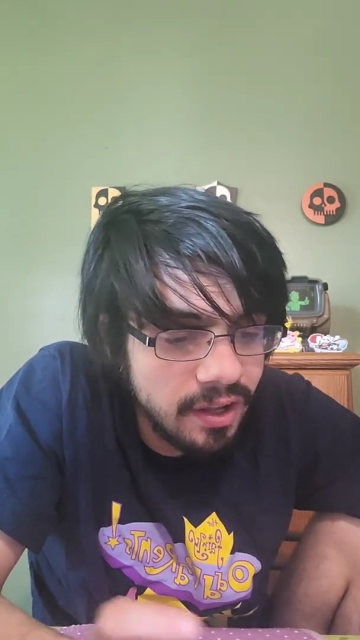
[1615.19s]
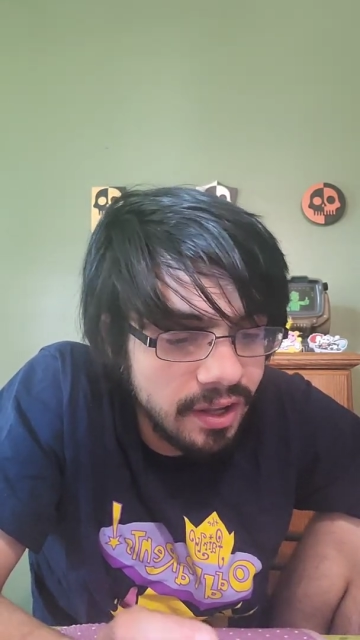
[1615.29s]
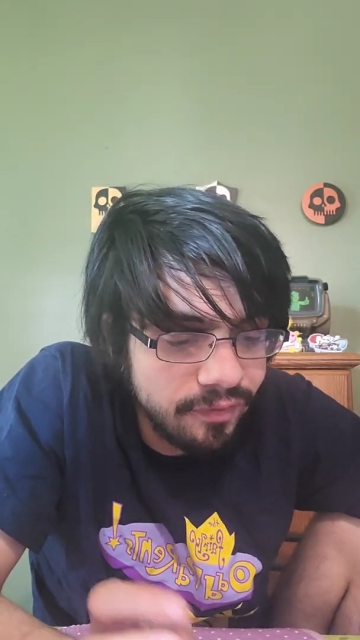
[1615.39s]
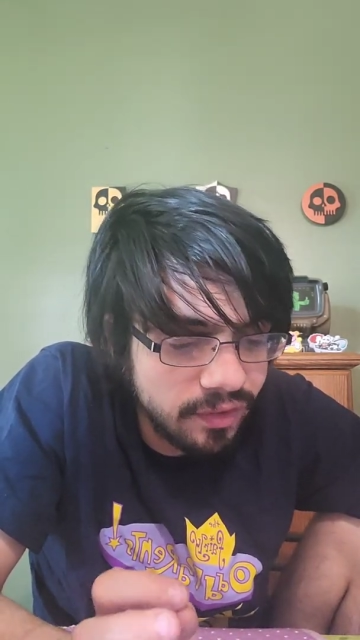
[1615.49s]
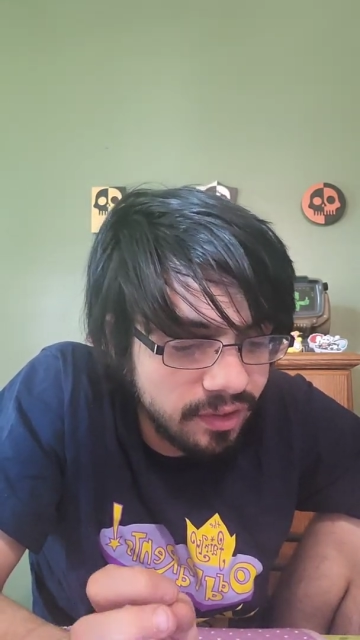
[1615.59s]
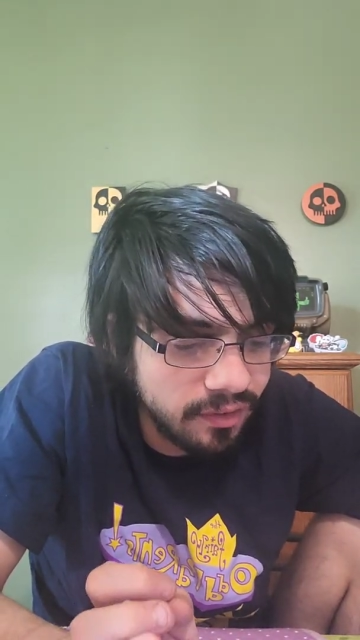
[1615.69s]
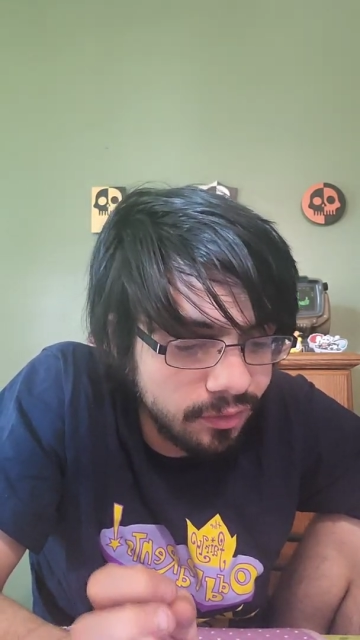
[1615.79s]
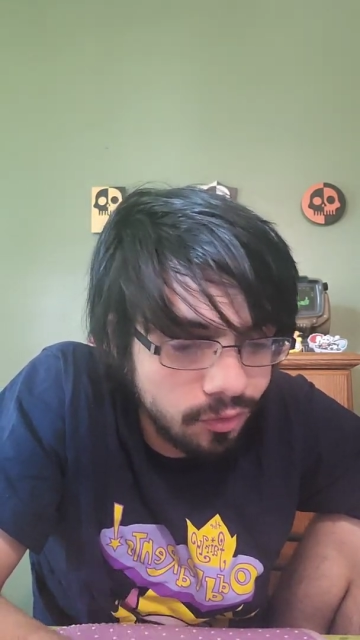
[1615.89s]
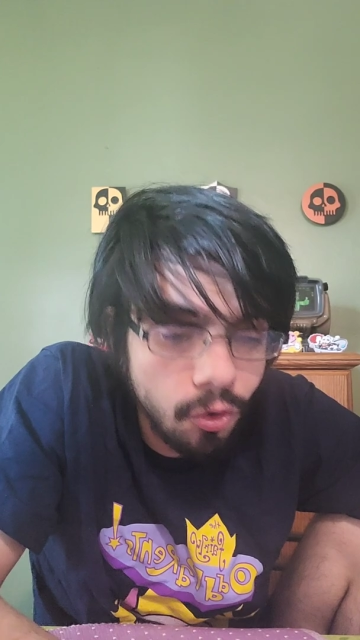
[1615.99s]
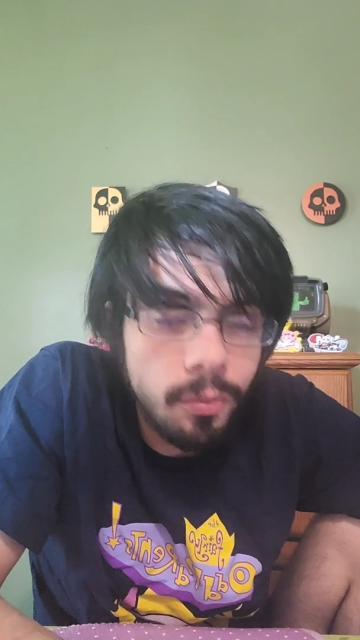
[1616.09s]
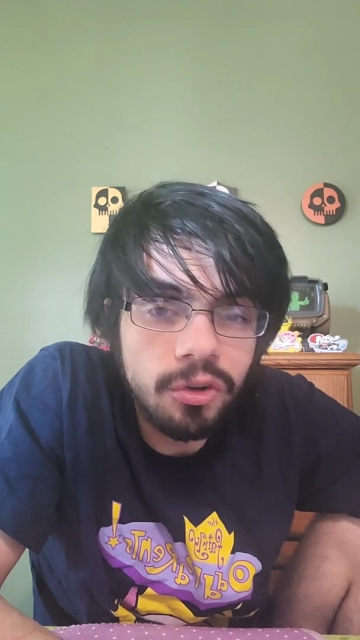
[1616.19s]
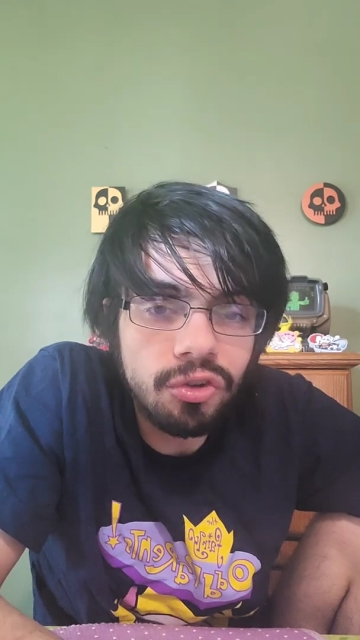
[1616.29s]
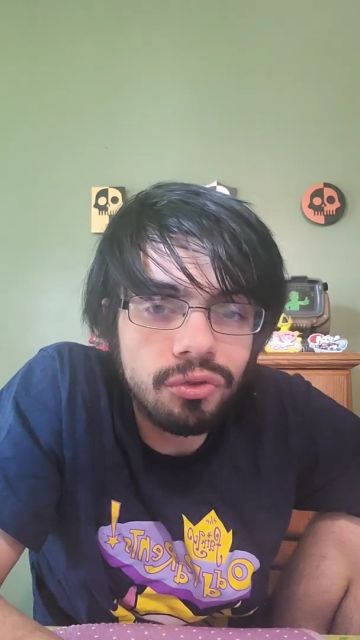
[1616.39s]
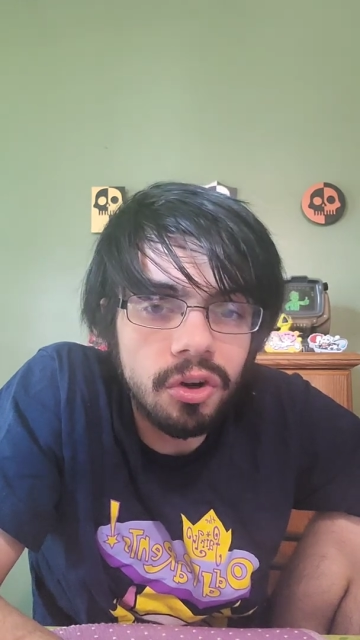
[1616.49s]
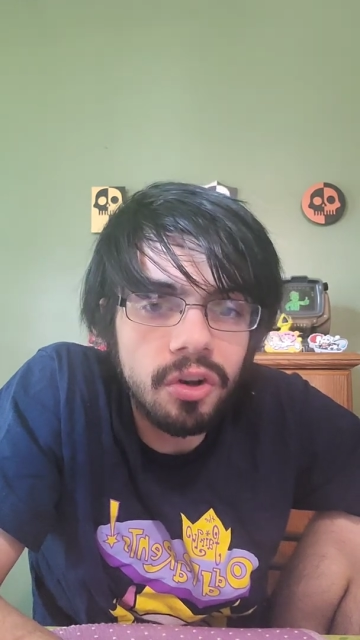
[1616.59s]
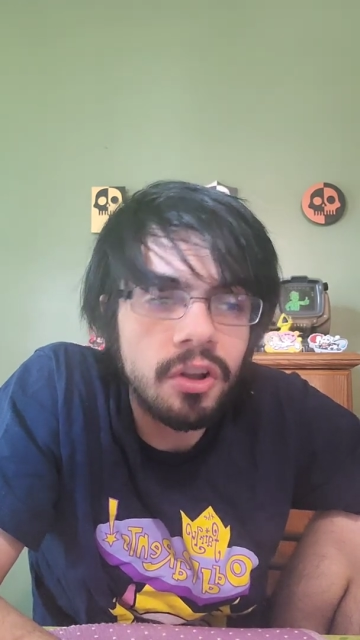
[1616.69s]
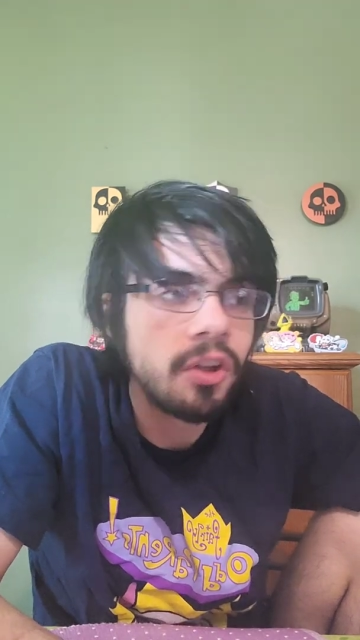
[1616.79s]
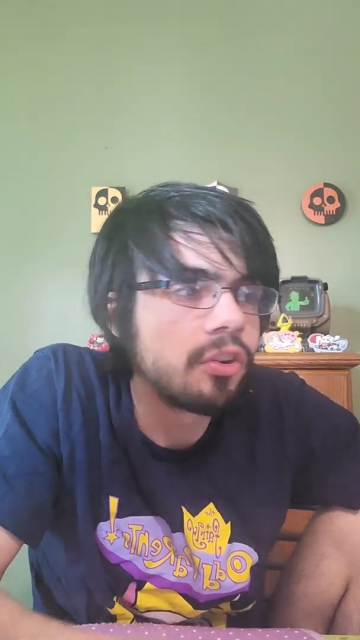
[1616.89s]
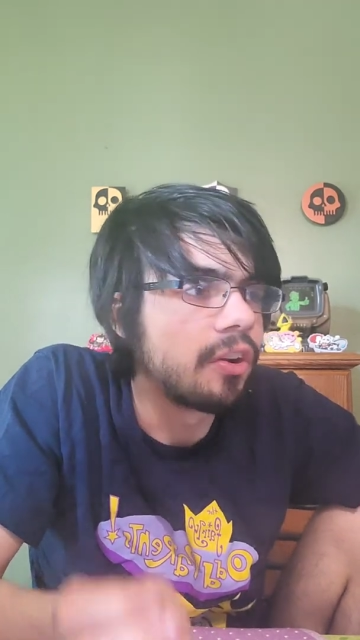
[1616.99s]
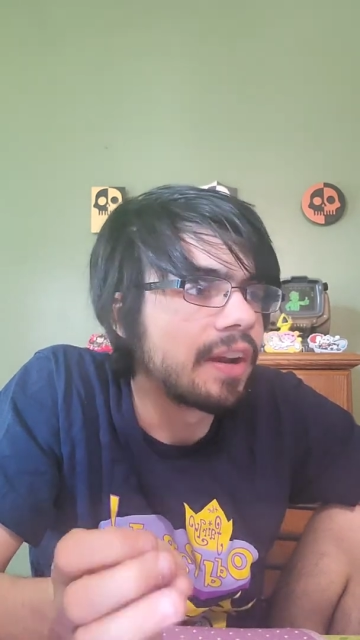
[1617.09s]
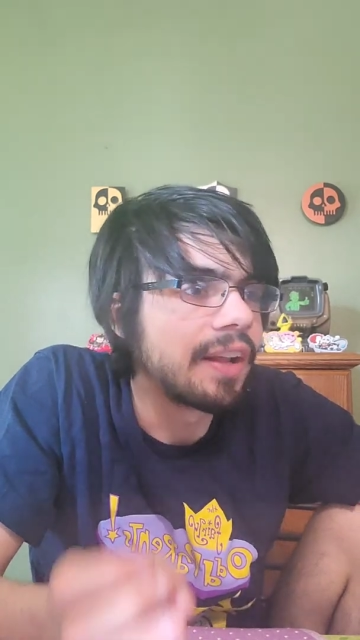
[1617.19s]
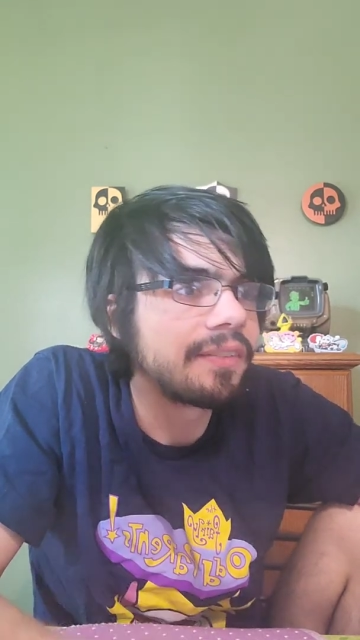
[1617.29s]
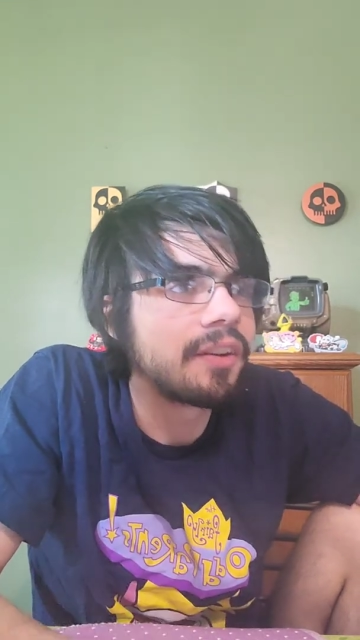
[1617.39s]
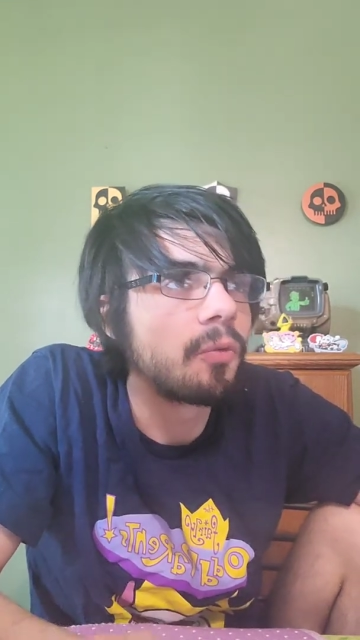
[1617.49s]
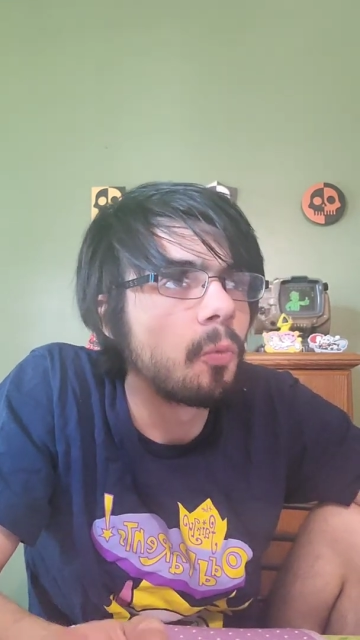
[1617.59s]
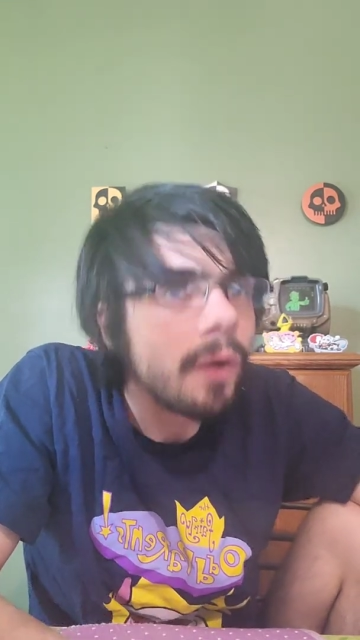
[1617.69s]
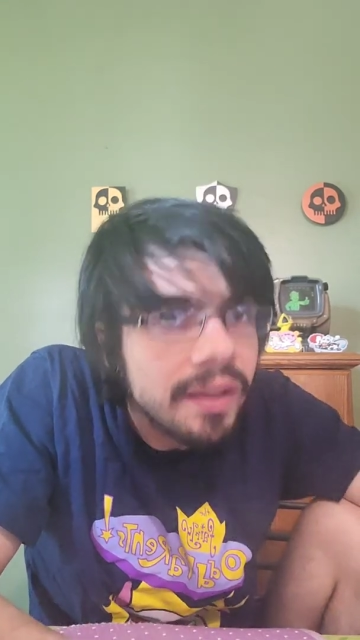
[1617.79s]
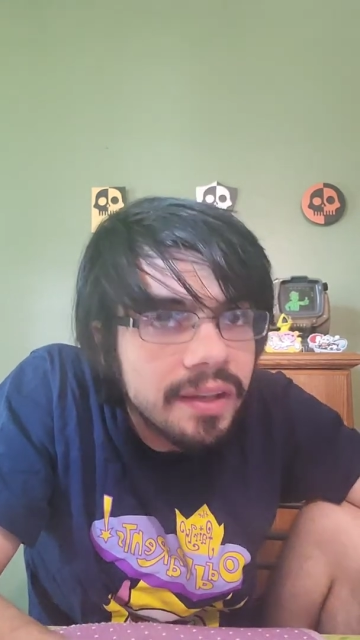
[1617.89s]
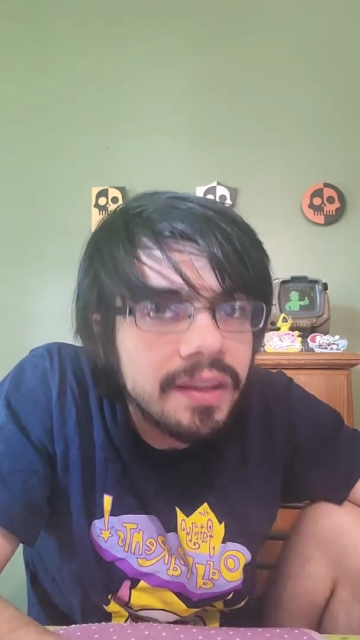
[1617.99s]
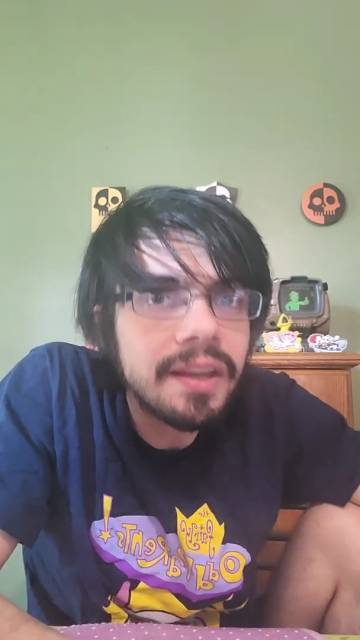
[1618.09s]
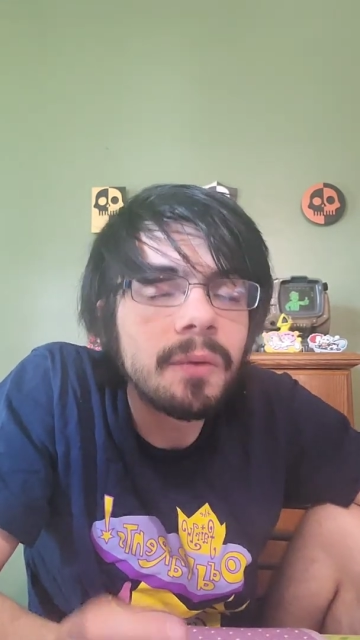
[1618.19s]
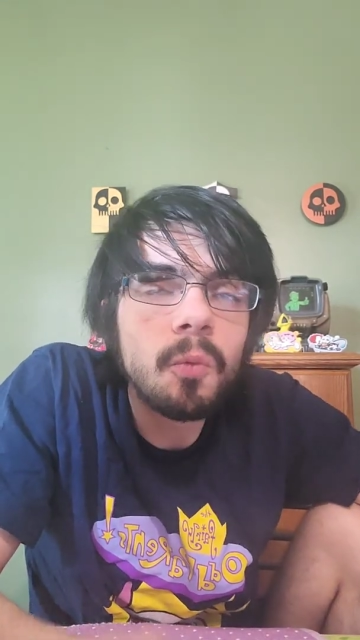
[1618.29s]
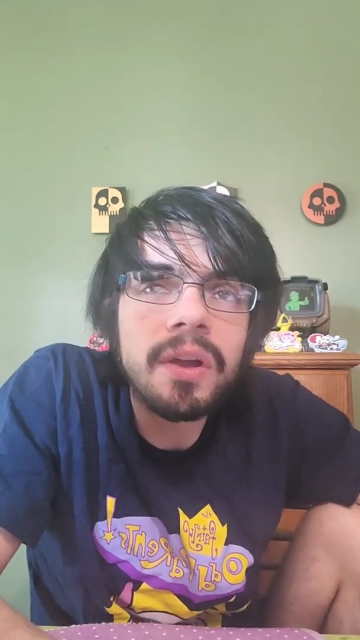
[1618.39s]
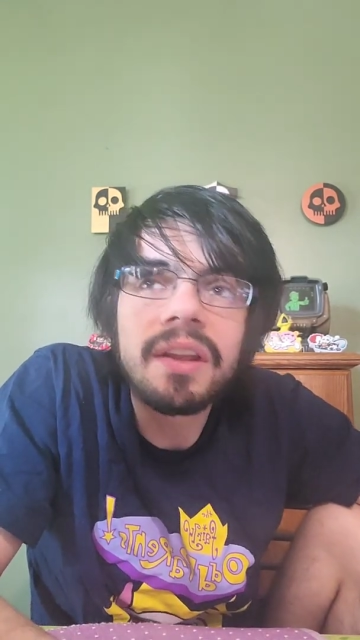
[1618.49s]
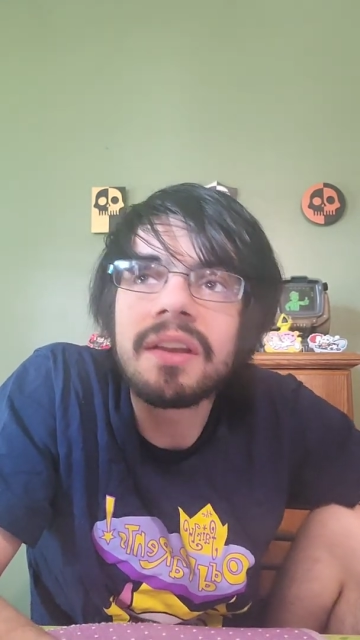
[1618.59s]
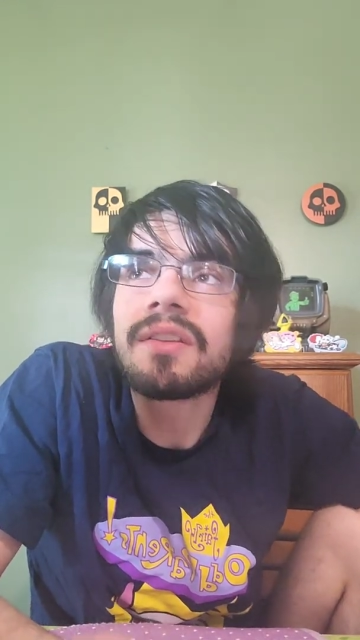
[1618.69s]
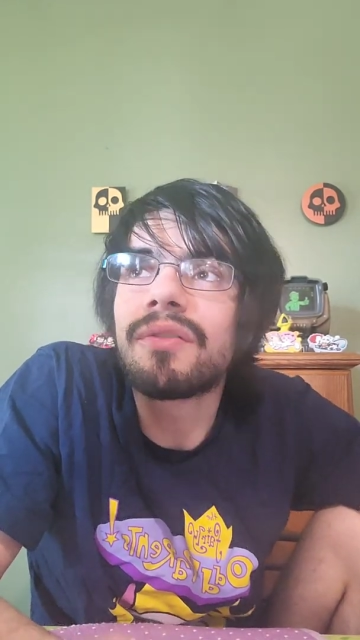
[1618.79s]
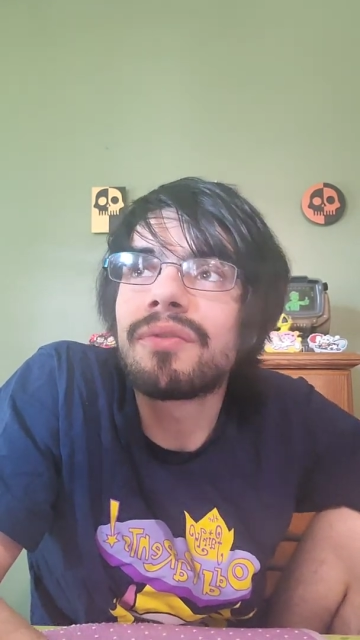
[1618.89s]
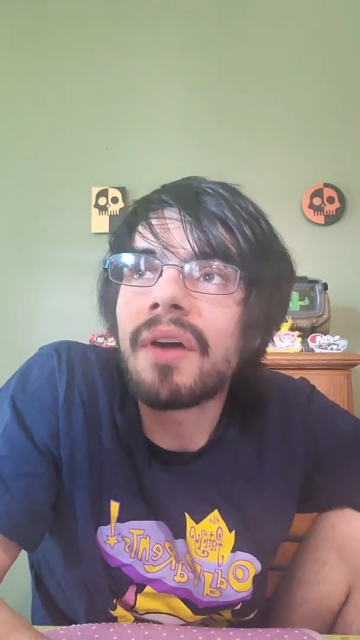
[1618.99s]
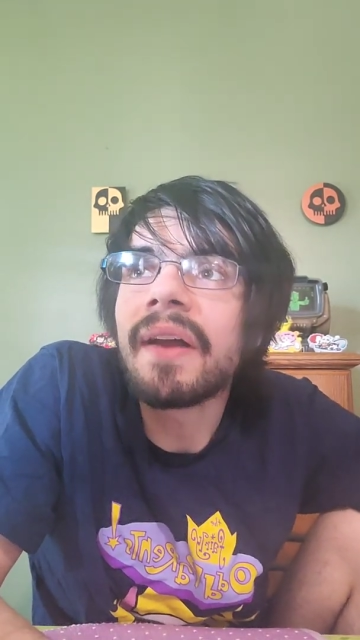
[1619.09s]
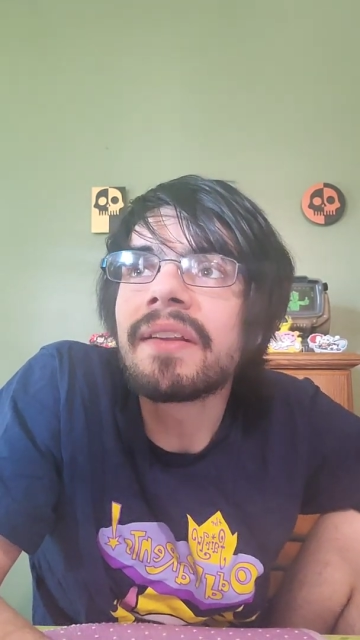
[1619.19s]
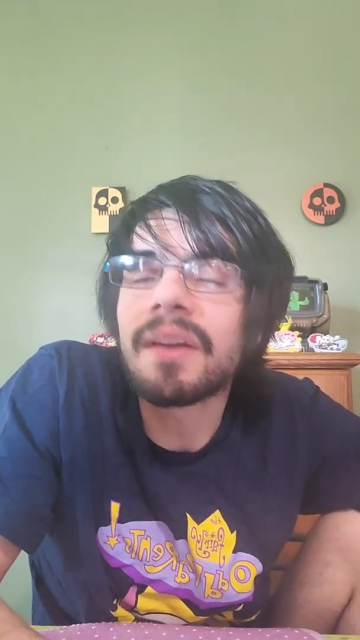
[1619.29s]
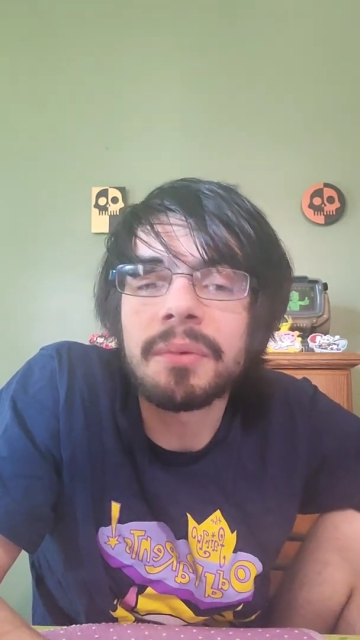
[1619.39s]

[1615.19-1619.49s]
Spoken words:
I think it's so much fun. You're not there waiting to fight.